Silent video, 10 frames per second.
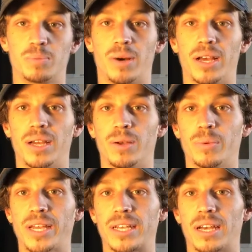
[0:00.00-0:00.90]
my
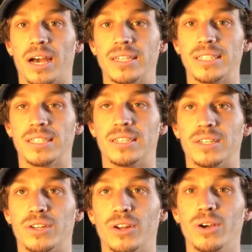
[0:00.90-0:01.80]
week. I did
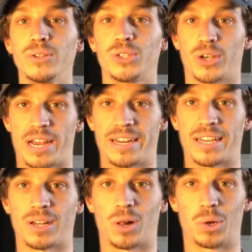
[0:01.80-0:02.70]
no
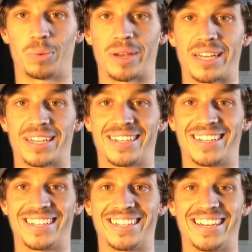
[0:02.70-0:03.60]
training all week
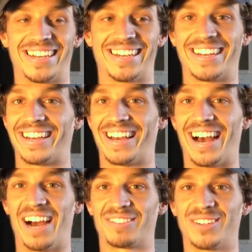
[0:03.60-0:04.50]

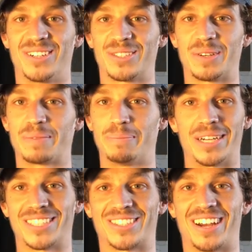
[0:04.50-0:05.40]
after not doing
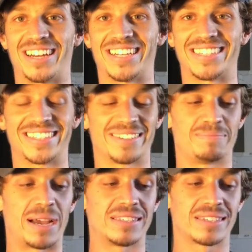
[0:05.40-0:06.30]
much training.
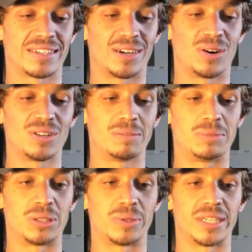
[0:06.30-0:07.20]
Basically, all I'm
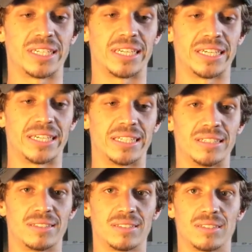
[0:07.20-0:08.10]
doing
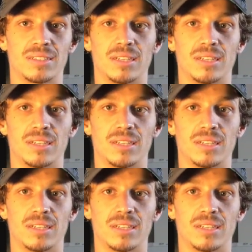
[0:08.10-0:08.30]
is